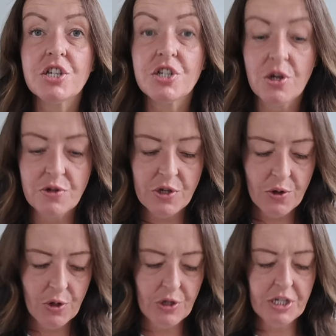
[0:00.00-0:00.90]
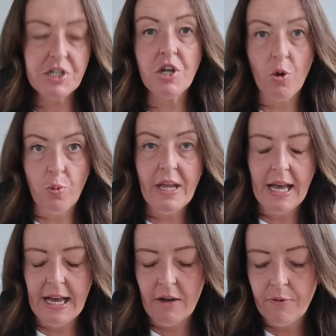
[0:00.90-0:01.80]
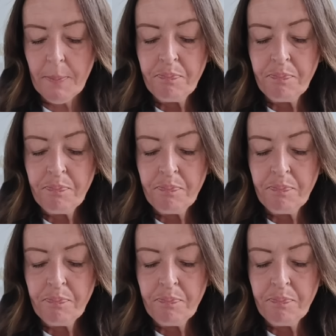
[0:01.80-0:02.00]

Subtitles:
so, so good. So we have...